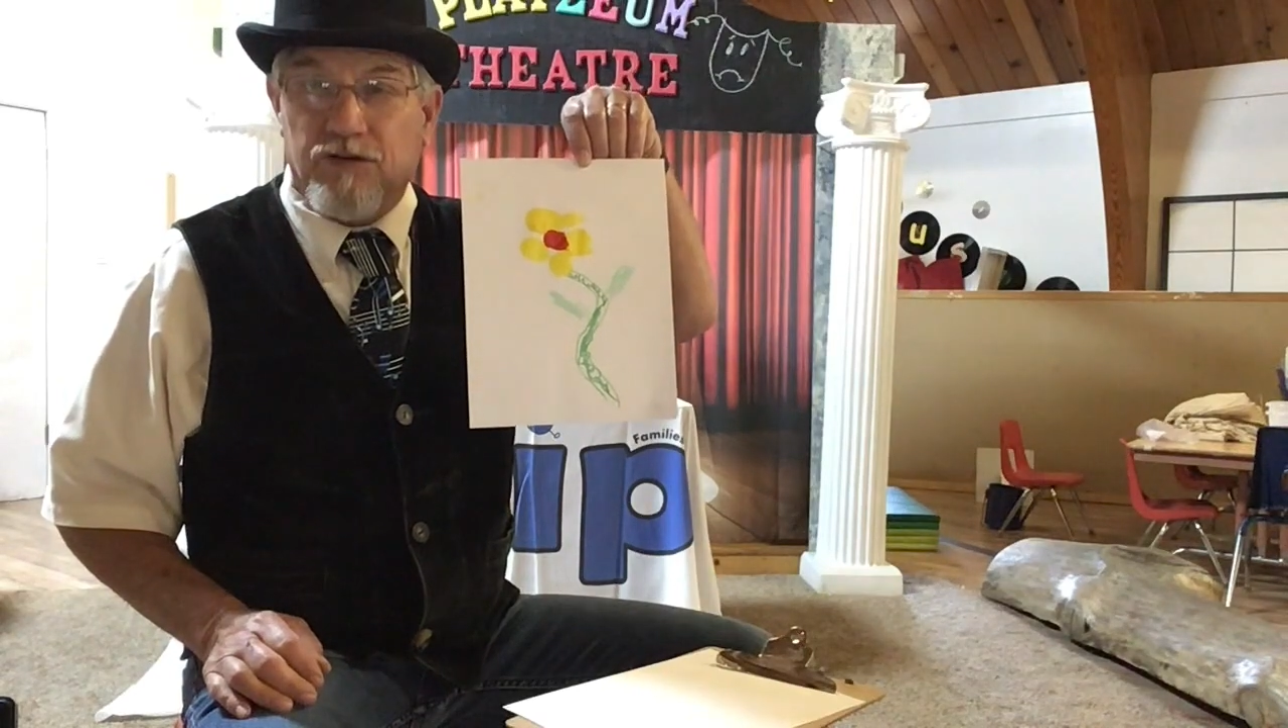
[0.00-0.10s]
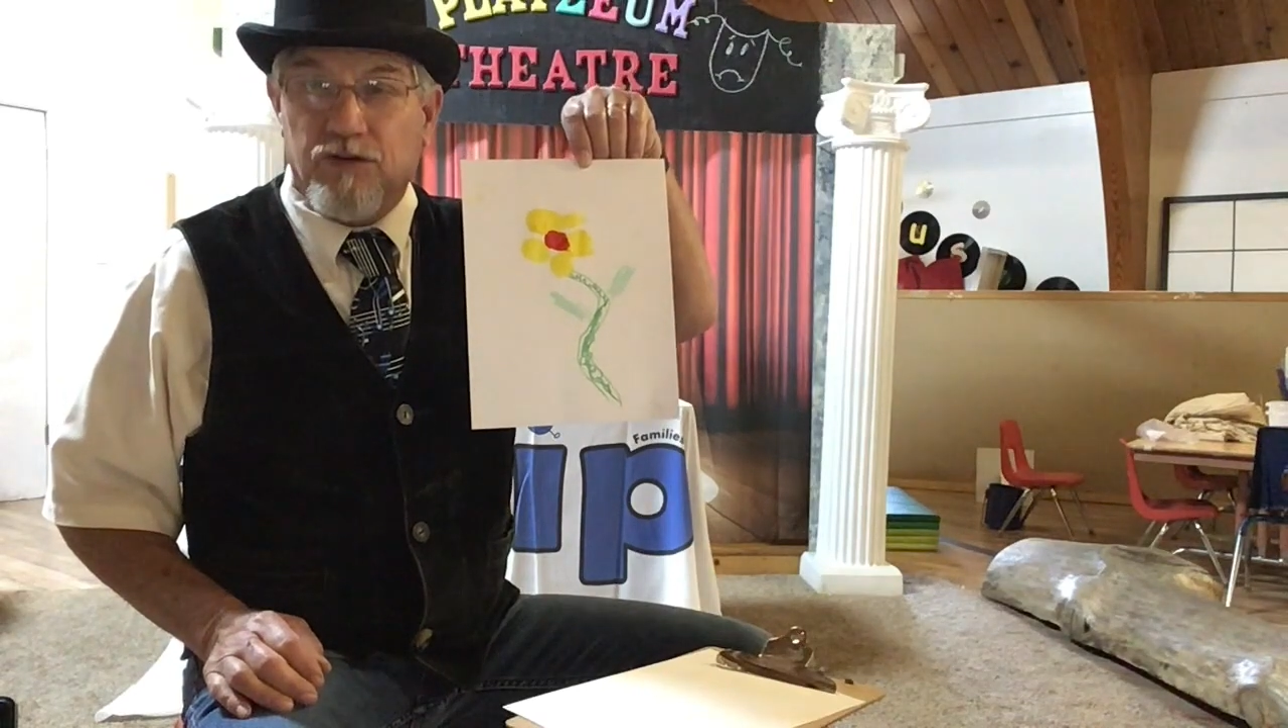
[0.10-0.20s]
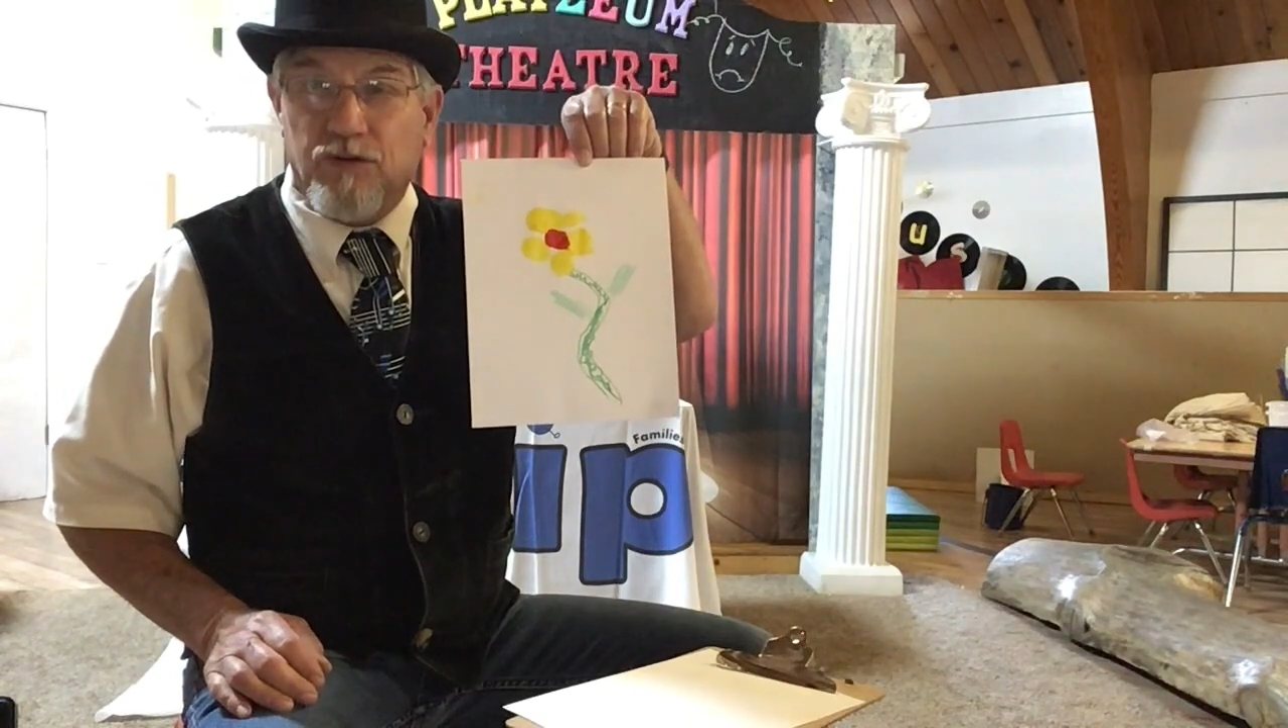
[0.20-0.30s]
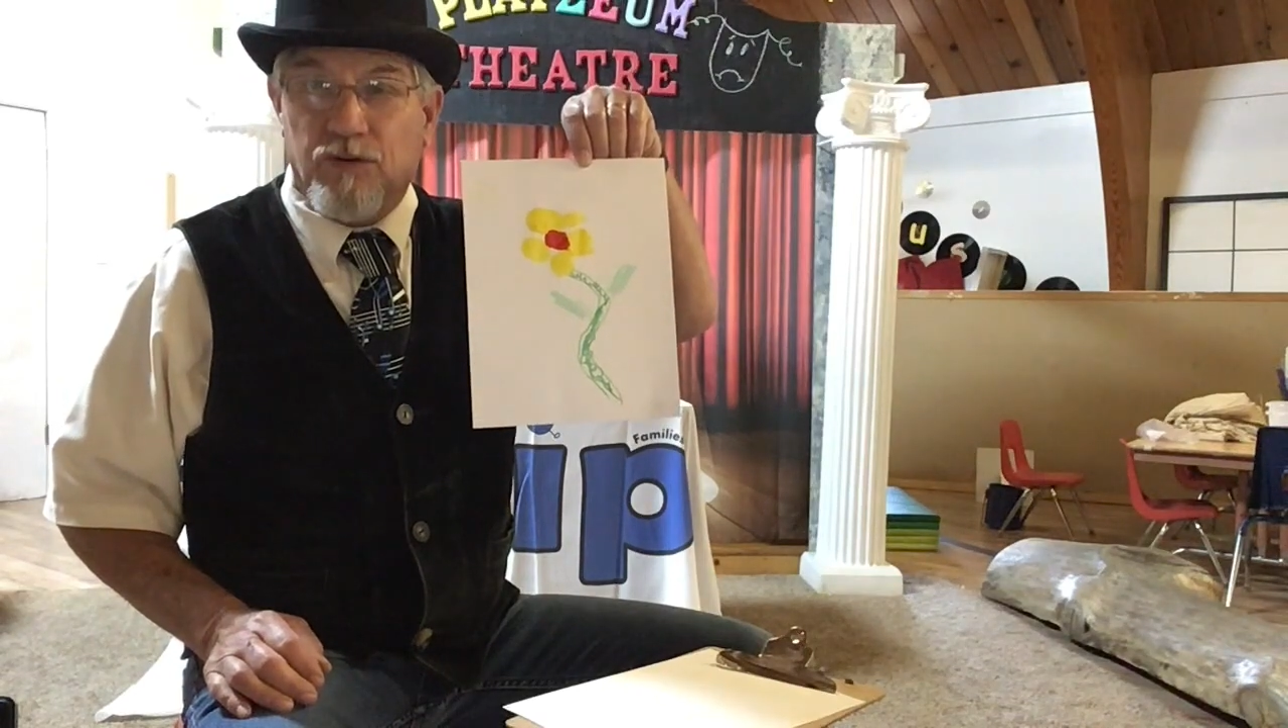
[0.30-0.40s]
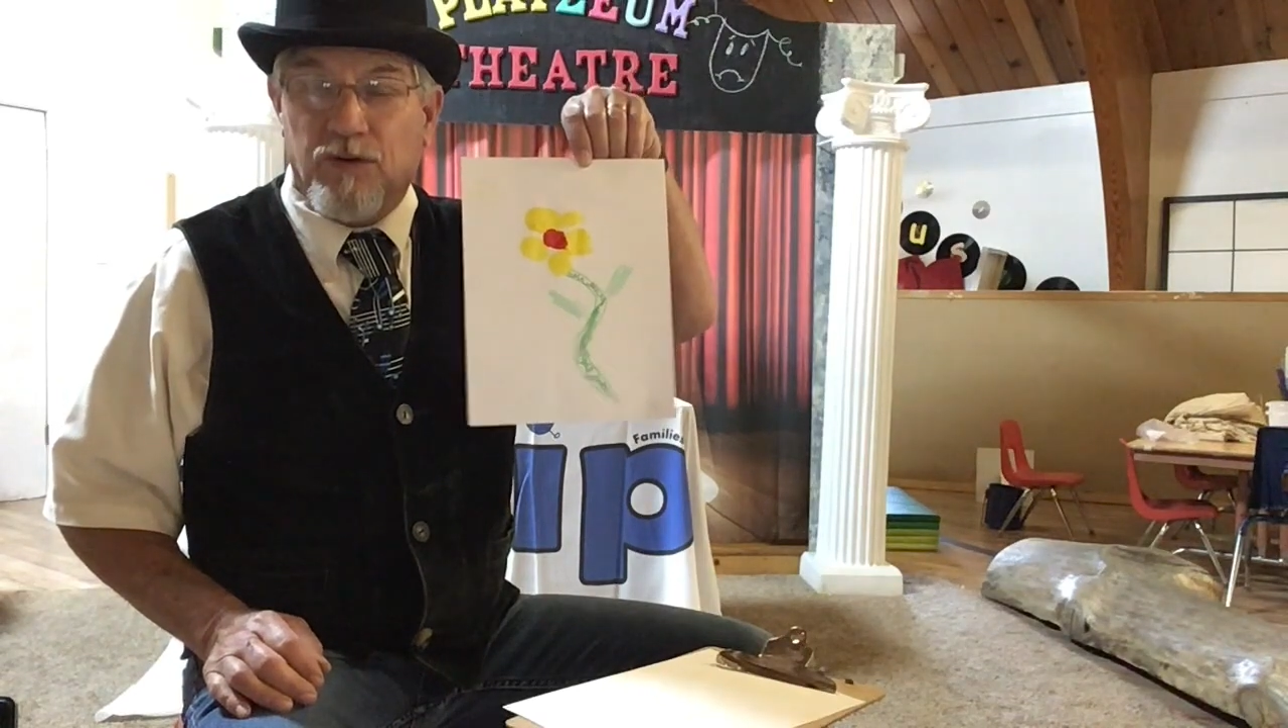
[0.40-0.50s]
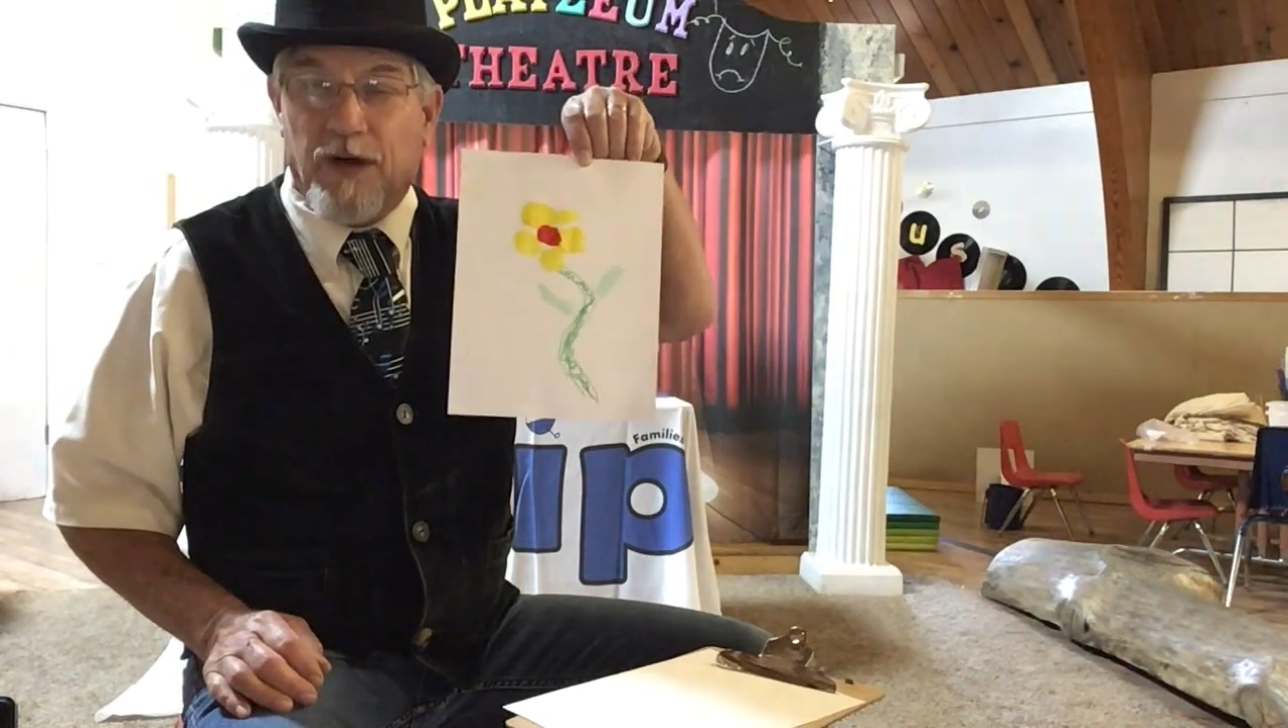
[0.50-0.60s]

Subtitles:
do